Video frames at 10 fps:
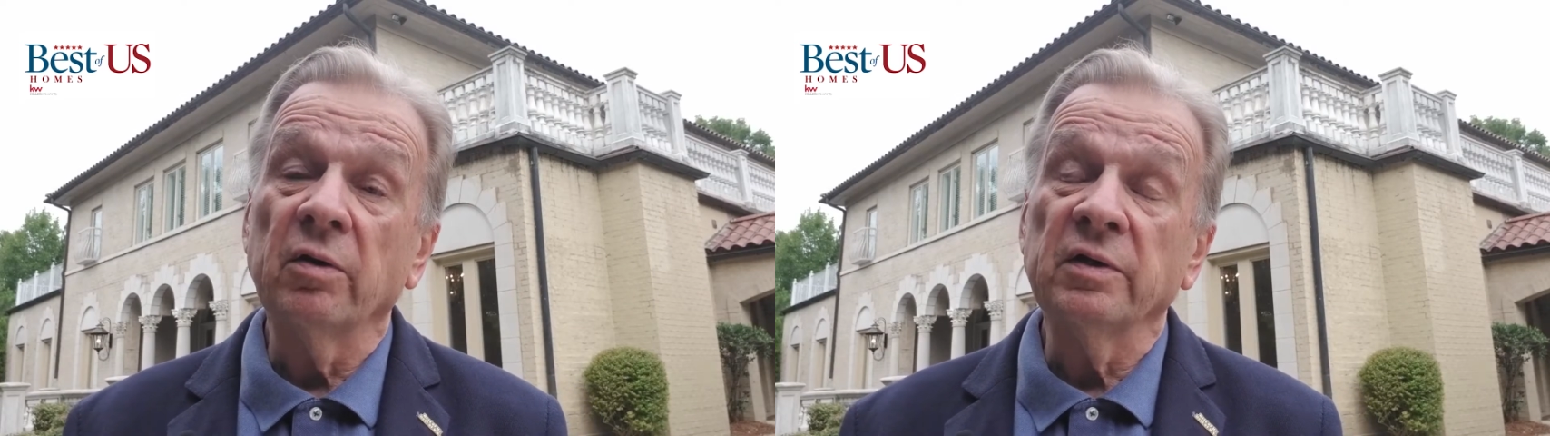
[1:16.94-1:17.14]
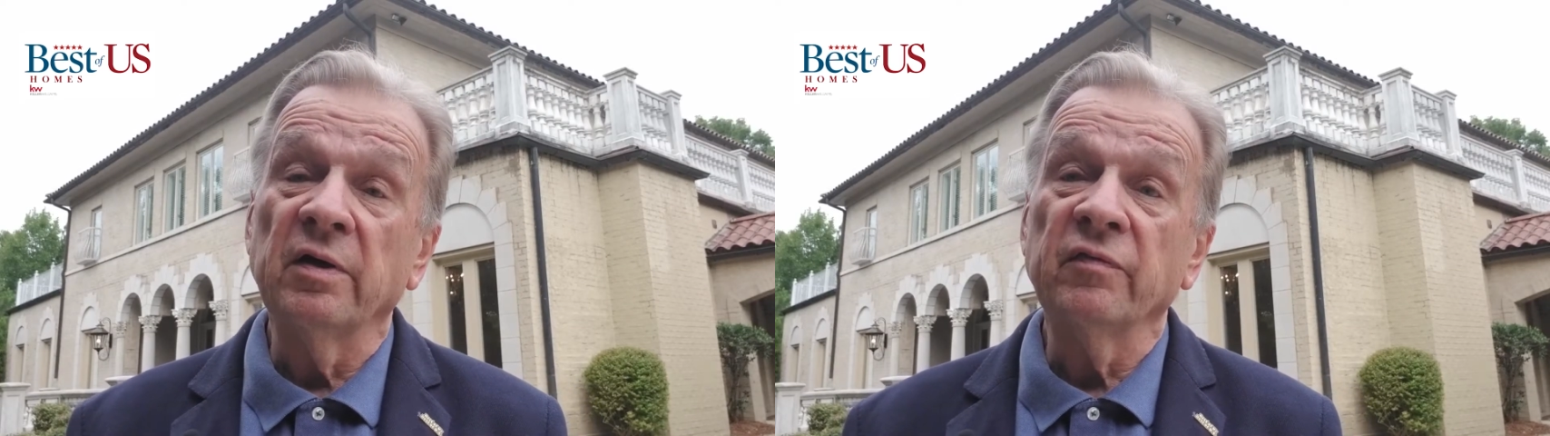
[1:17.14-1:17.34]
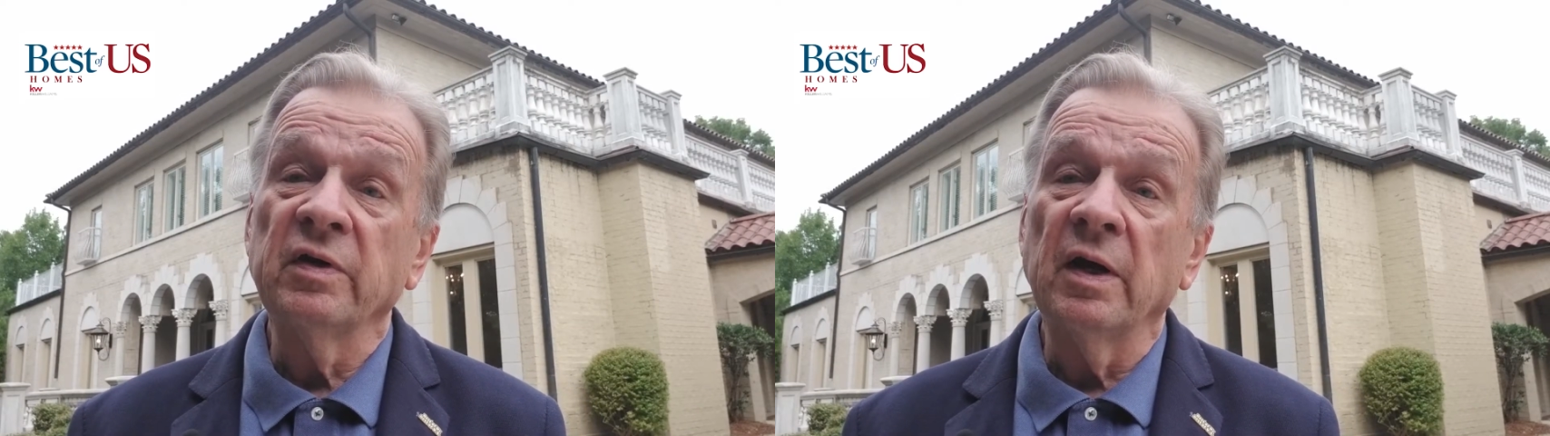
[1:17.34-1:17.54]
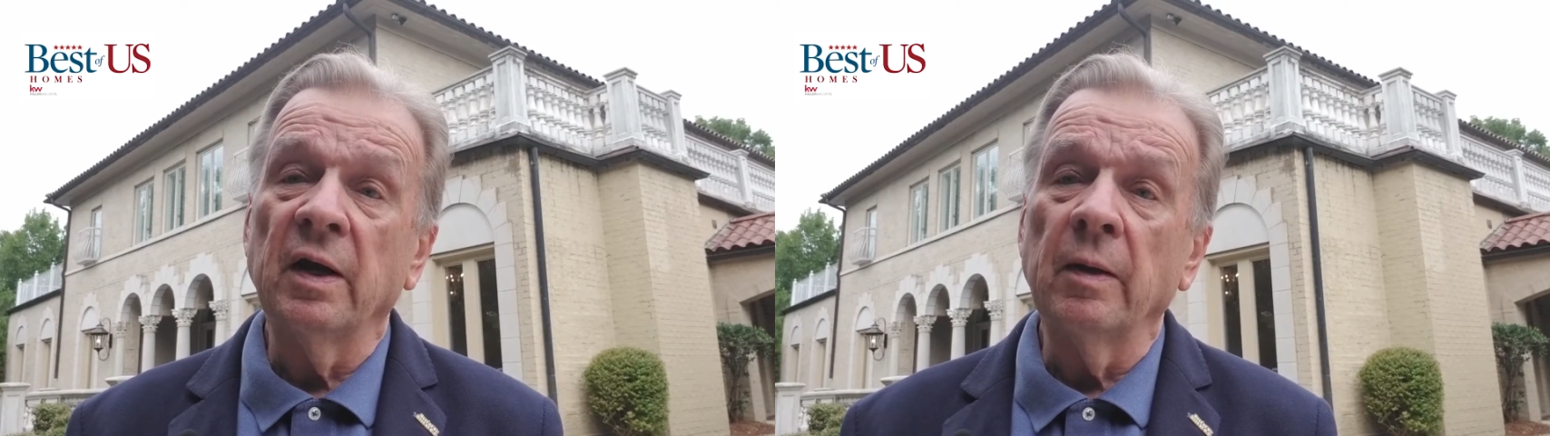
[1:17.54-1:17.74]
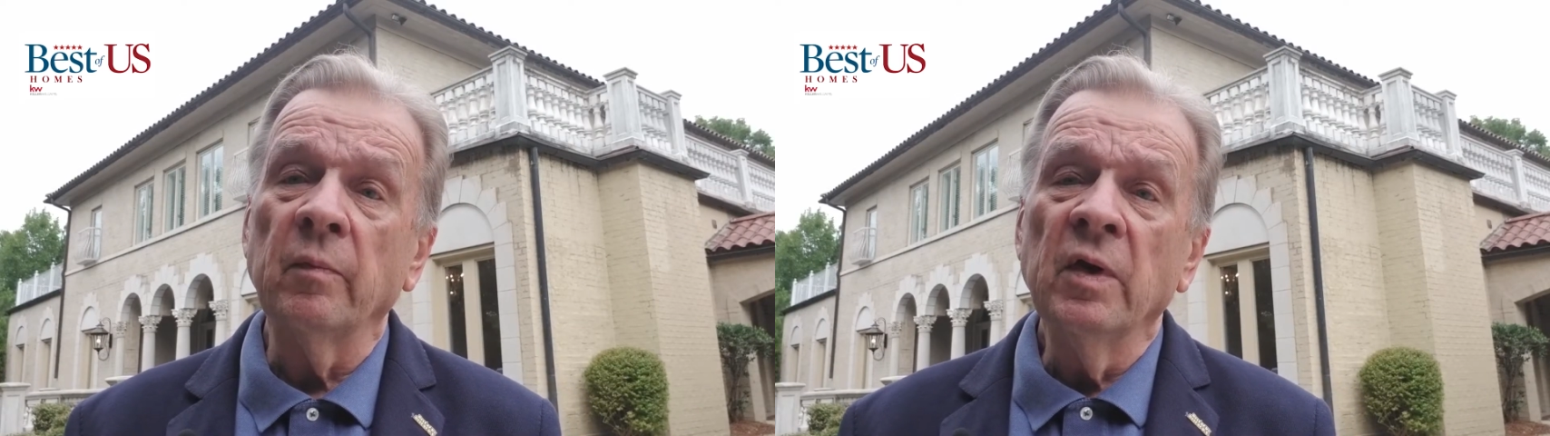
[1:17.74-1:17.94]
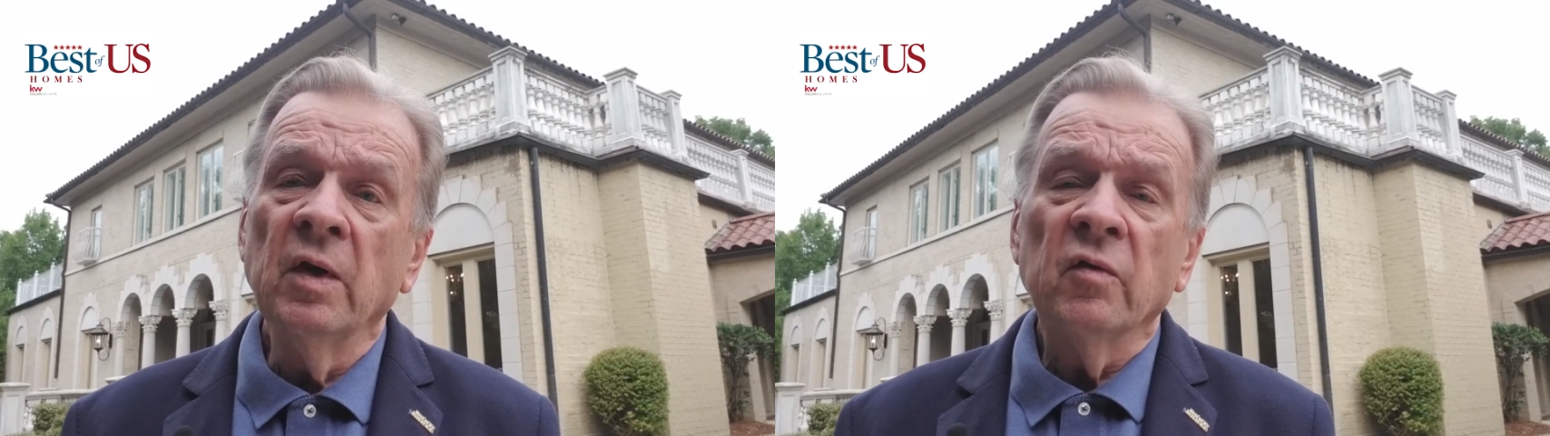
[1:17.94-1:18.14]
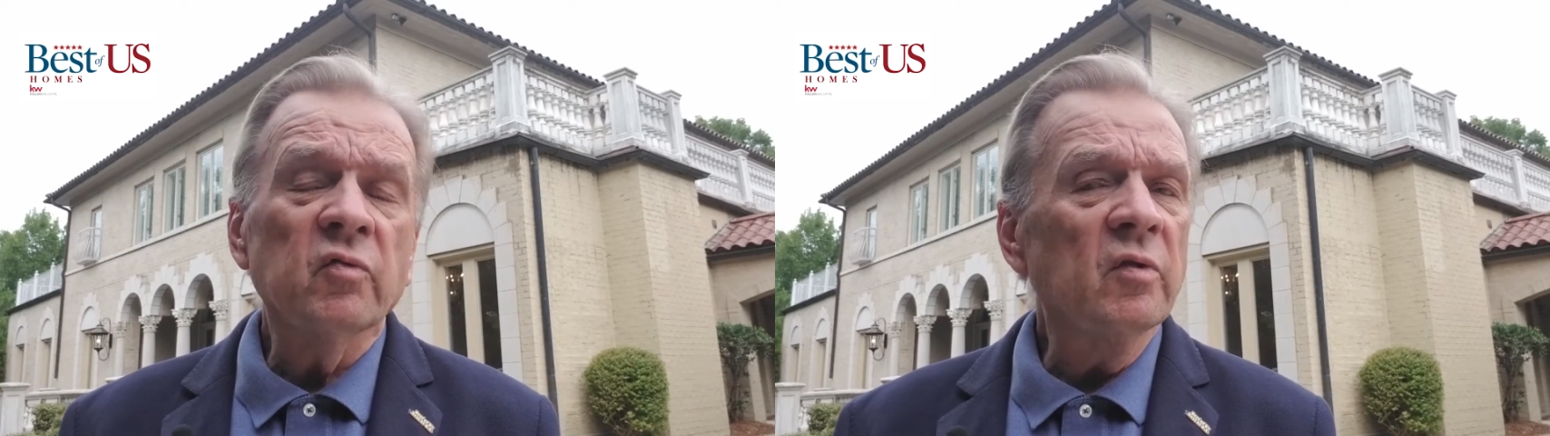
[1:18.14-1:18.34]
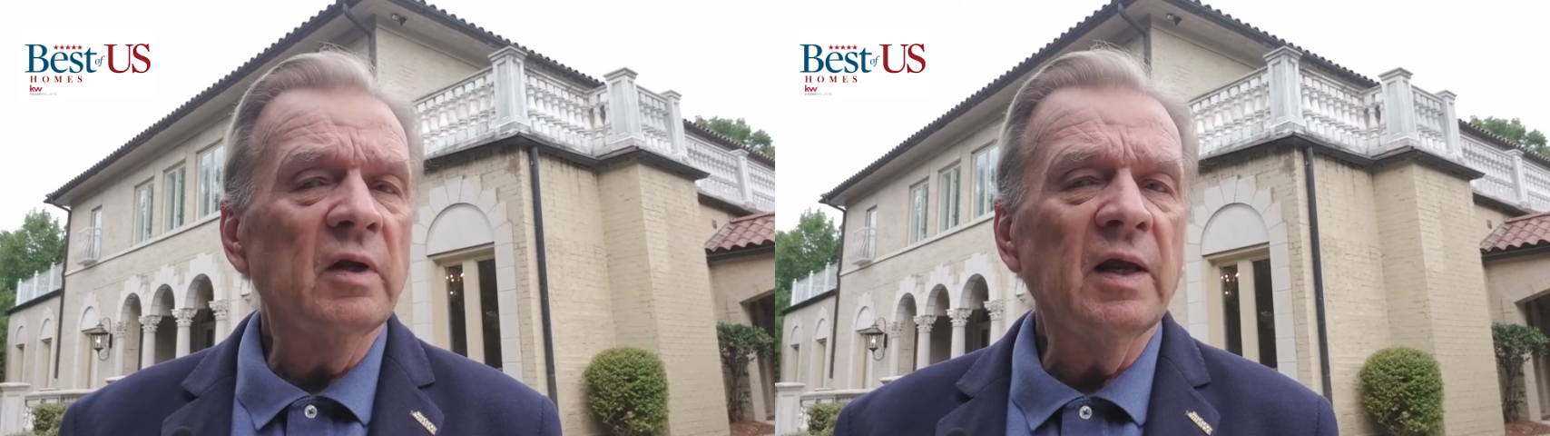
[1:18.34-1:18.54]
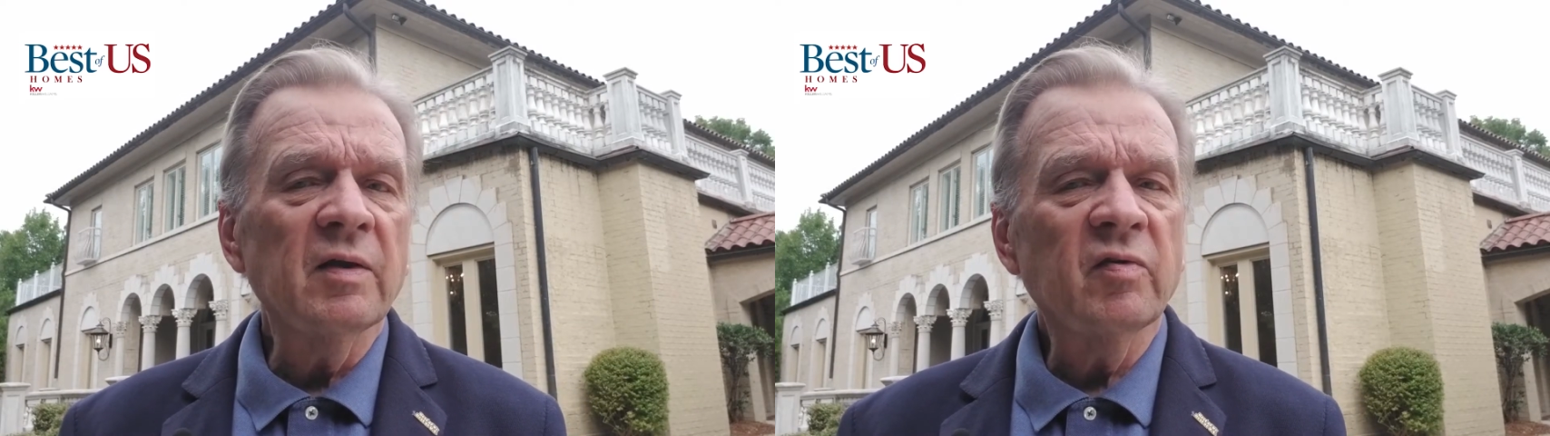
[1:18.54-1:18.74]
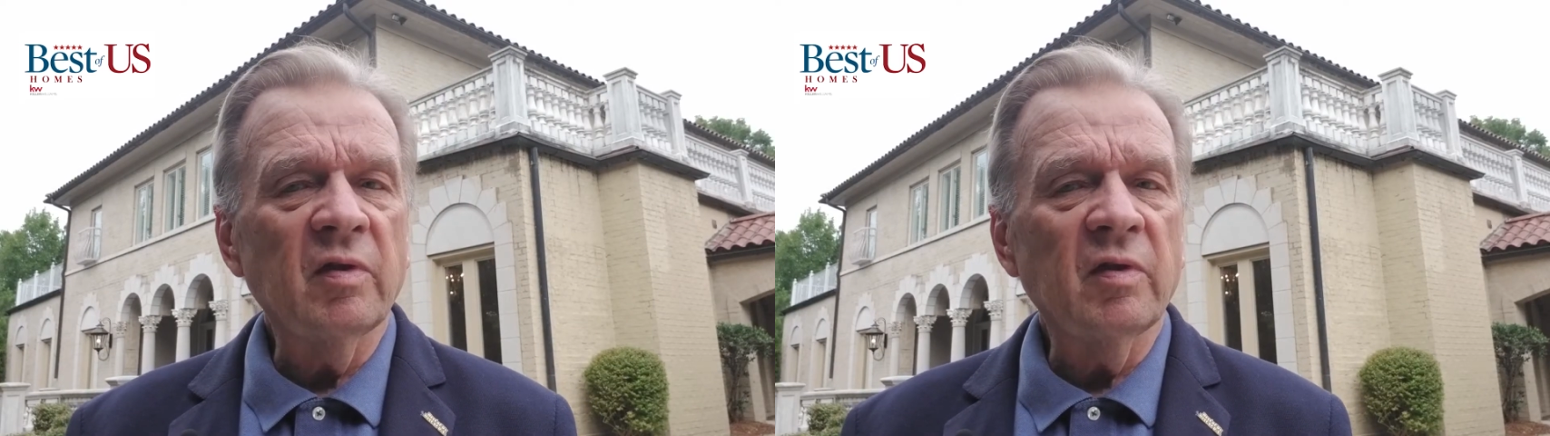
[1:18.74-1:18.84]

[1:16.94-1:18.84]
tough time. So the next